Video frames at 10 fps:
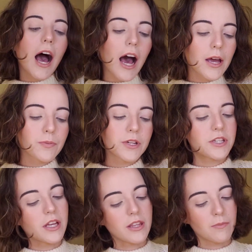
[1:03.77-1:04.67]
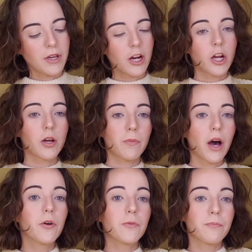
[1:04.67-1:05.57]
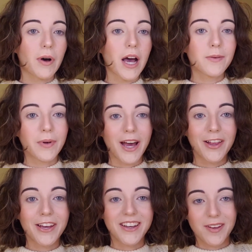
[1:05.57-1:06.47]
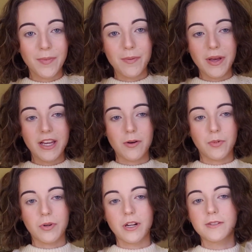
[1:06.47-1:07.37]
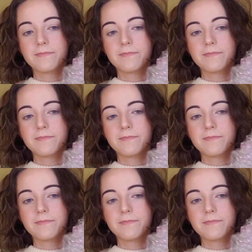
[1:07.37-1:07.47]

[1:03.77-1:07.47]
I appreciate them caring about my palette and my makeup order.